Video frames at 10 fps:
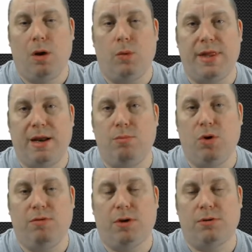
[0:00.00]
We then
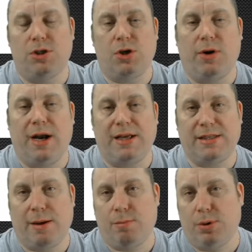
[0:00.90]
moved on to showing an
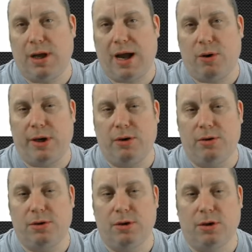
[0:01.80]
example of how we
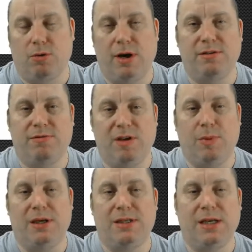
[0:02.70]
could create a
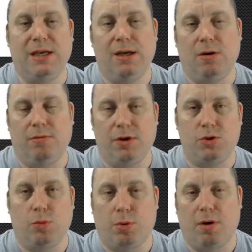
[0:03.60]
VPC or
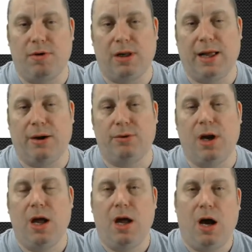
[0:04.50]
virtual private cloud,
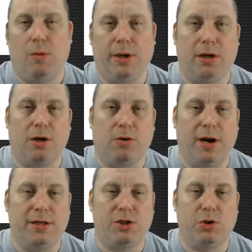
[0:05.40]
and we could
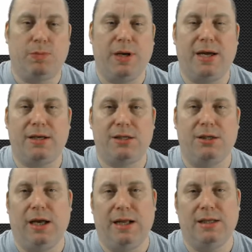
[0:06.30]
create
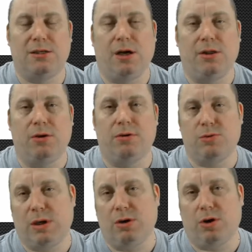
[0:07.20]
subnets, and inside those
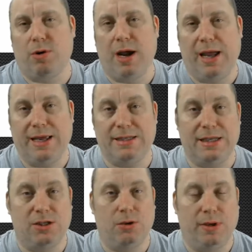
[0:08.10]
we could create
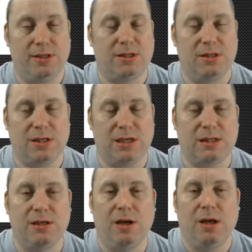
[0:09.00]
EC2 instances.